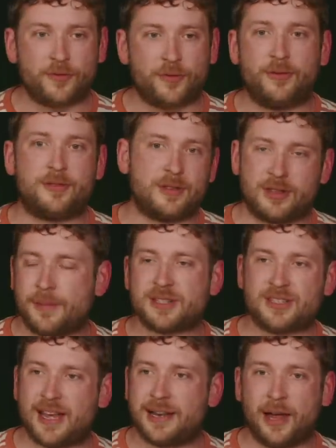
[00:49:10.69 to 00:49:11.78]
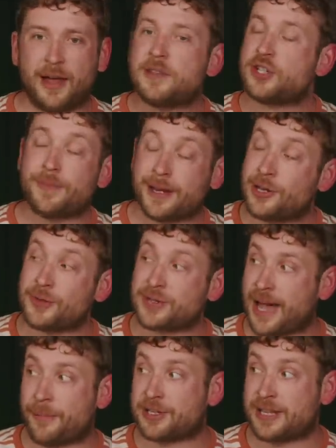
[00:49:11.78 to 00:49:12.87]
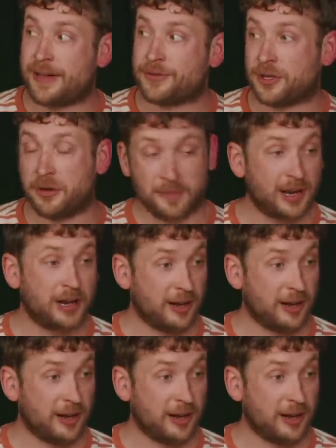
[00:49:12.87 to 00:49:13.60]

for them to send like the G B News cameras down to and be like,